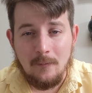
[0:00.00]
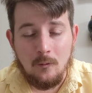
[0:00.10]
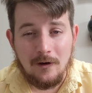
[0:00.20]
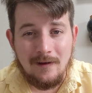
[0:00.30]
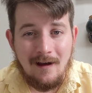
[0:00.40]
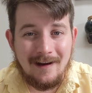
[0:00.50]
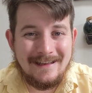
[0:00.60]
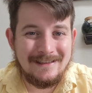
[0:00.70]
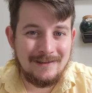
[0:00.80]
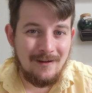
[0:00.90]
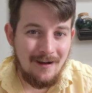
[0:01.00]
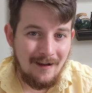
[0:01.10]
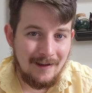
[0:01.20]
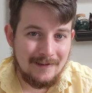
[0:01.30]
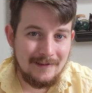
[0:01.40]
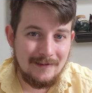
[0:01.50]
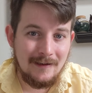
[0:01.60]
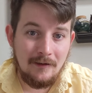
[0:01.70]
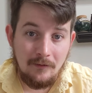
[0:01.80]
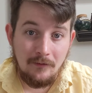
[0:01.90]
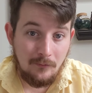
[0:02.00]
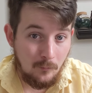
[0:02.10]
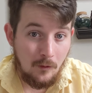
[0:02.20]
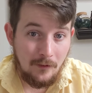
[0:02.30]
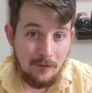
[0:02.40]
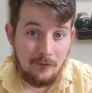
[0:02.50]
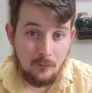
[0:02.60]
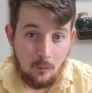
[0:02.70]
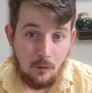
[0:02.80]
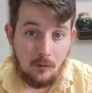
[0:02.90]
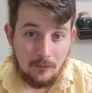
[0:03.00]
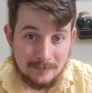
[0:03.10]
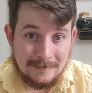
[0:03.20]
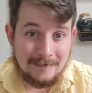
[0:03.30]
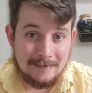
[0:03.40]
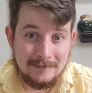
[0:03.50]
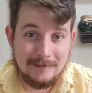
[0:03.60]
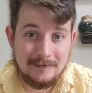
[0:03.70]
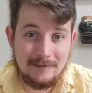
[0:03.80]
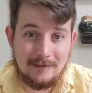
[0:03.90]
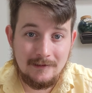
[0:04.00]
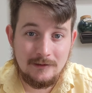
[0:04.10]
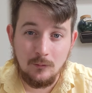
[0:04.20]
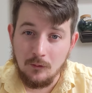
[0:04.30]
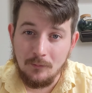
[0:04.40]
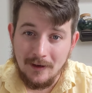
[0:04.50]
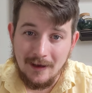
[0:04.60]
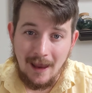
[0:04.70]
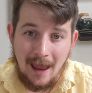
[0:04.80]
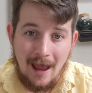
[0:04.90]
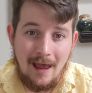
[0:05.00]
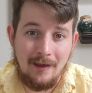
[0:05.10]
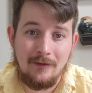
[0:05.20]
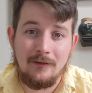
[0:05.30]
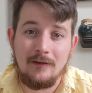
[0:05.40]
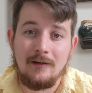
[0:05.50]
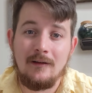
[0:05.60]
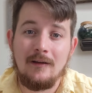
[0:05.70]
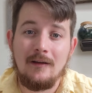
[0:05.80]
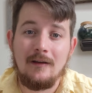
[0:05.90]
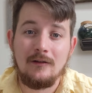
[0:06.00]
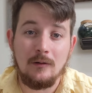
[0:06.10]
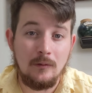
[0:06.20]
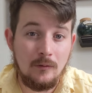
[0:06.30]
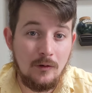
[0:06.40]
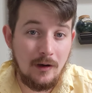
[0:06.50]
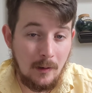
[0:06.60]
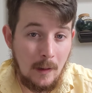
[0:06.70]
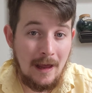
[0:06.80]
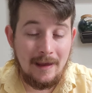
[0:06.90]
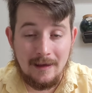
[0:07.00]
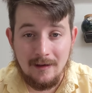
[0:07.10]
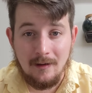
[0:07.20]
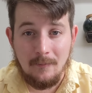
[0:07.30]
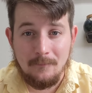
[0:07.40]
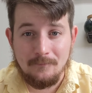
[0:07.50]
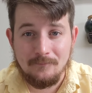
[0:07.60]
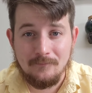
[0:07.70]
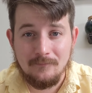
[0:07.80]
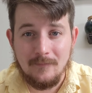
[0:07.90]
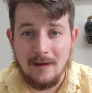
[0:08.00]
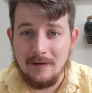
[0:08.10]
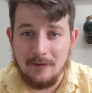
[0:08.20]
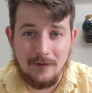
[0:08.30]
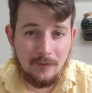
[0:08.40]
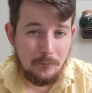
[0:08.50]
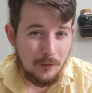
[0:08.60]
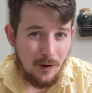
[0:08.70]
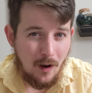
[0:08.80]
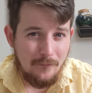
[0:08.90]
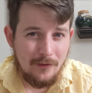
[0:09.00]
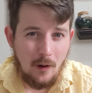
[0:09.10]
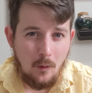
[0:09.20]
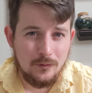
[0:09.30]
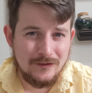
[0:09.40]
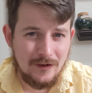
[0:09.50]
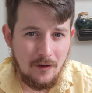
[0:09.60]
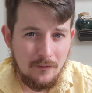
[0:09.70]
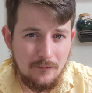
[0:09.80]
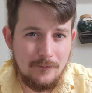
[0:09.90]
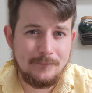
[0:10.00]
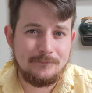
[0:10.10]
And what God is not is what this world is. So we're being asked to look like him. Now he says, put off the old self,